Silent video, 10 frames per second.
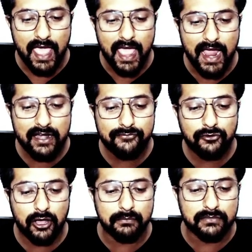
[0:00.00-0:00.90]
and
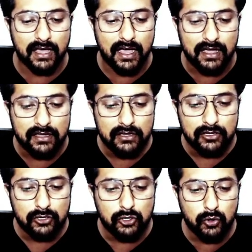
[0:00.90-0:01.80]
from the
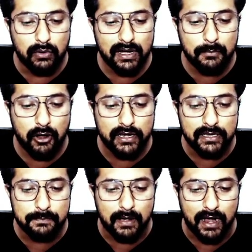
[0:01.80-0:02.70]
lower body
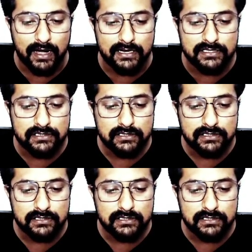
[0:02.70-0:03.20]
parts